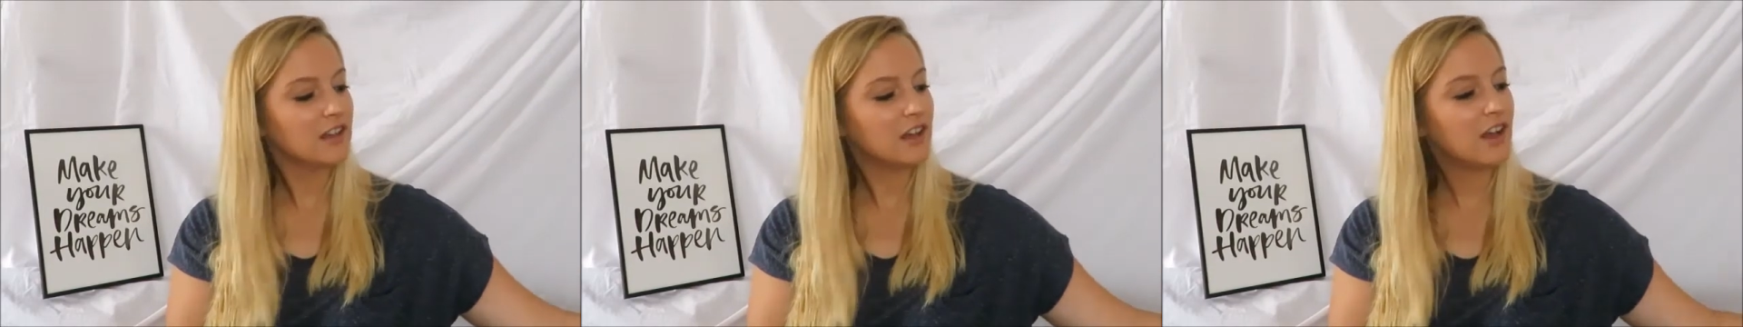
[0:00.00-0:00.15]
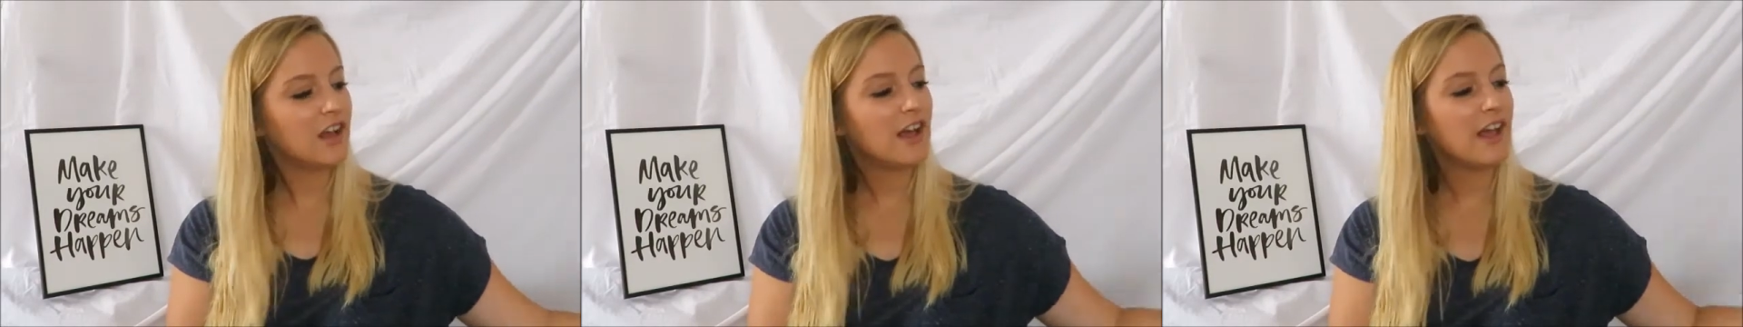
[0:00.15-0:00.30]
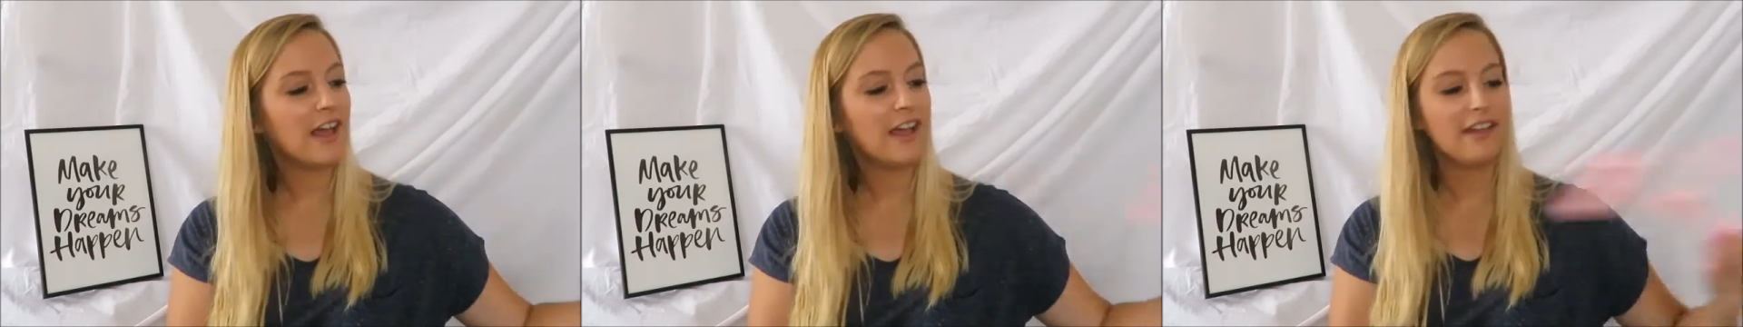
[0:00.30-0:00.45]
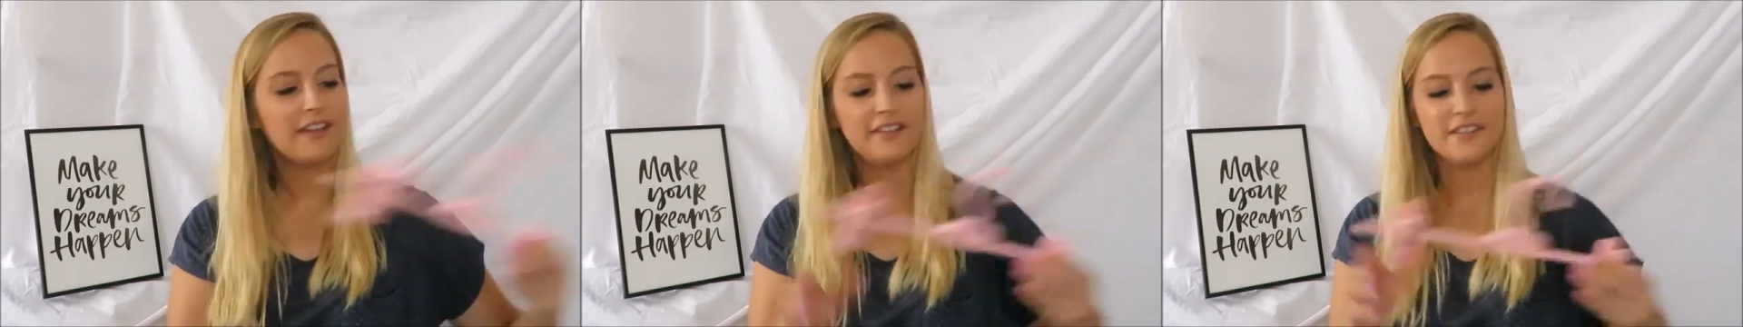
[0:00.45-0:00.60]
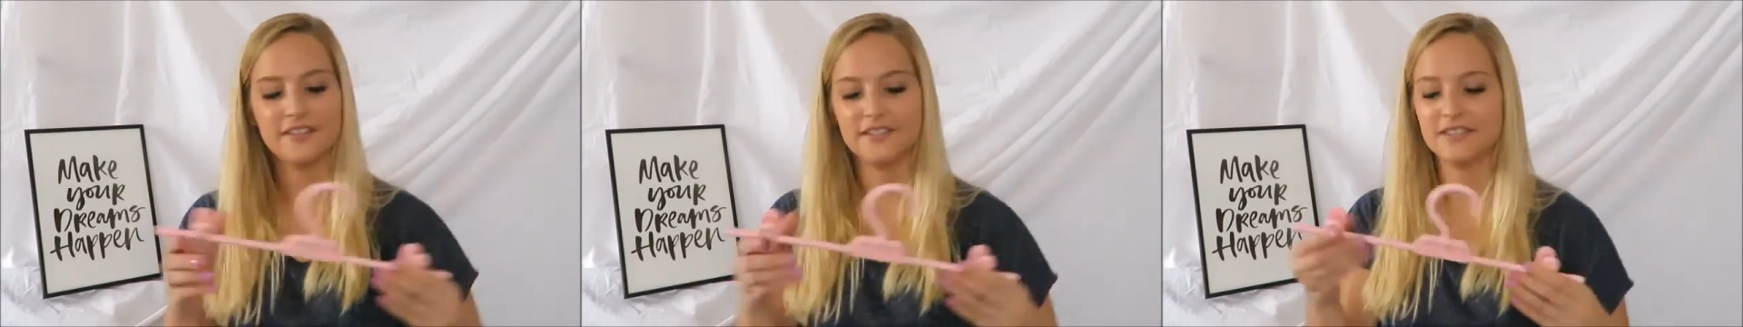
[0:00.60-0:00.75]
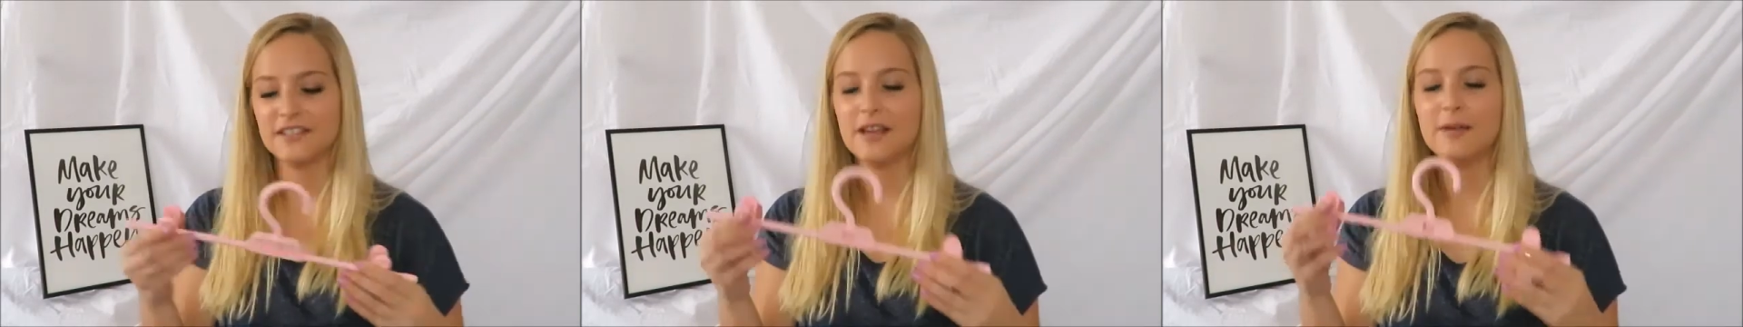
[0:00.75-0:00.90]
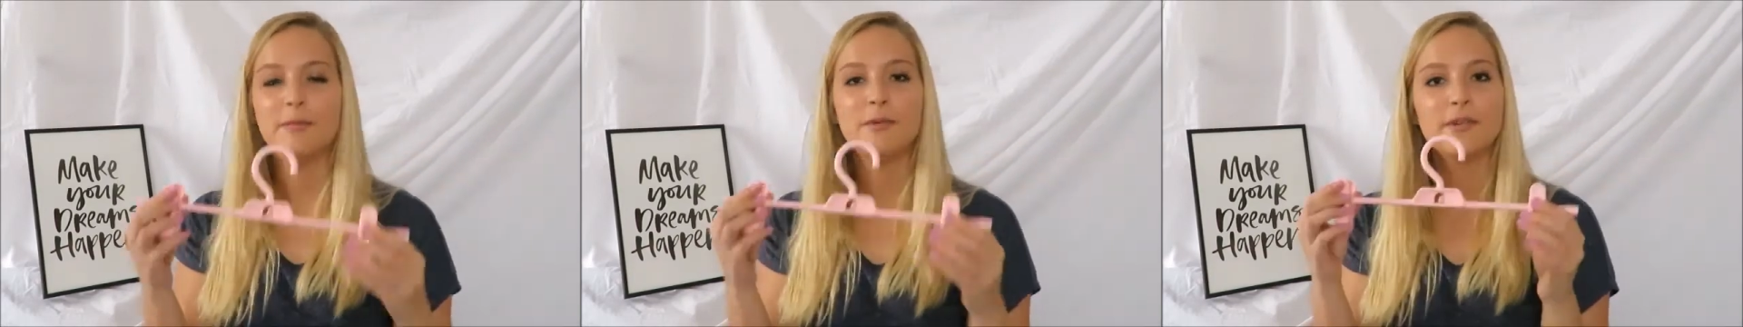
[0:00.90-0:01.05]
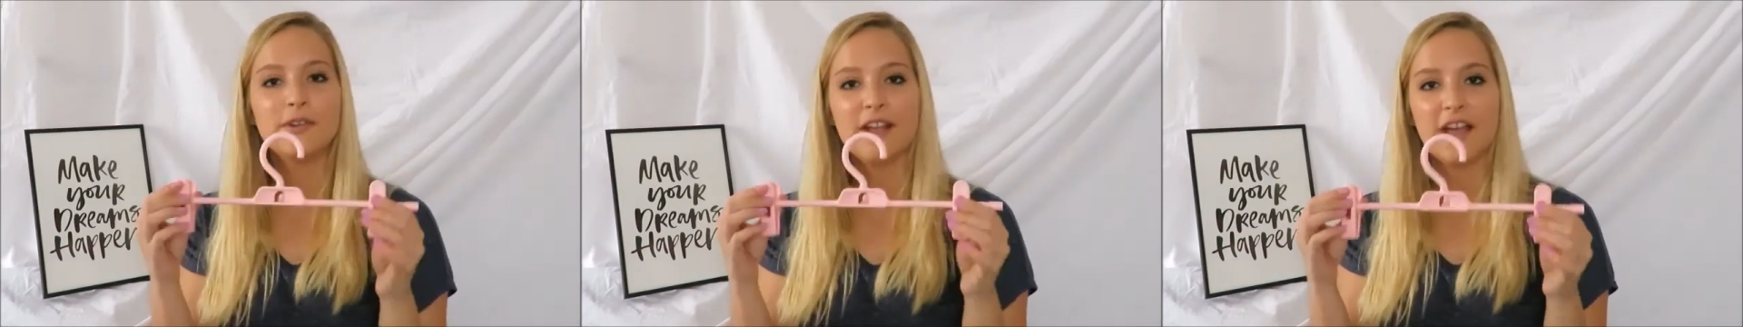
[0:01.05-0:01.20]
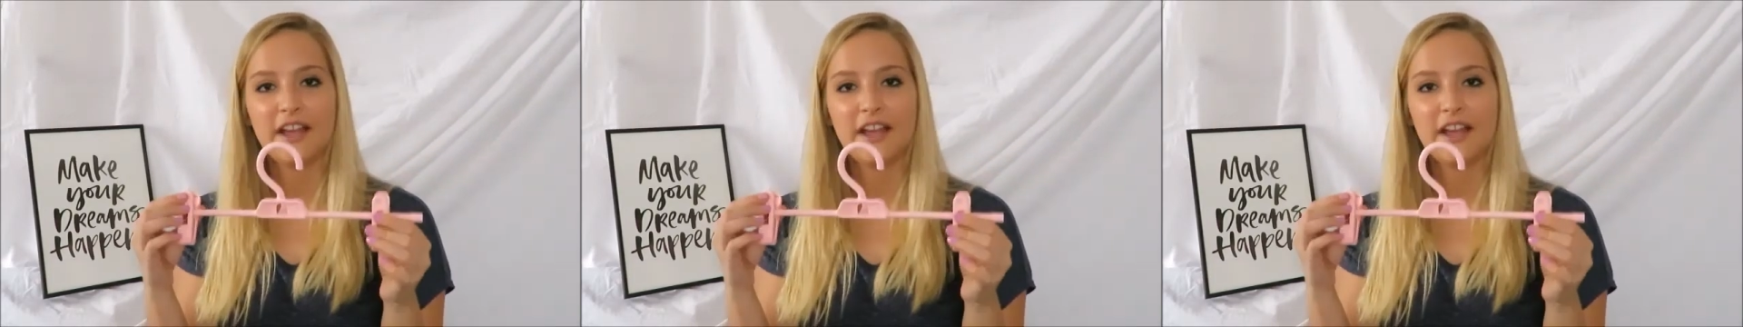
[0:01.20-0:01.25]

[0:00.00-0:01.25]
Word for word: Oh, hangers. I bought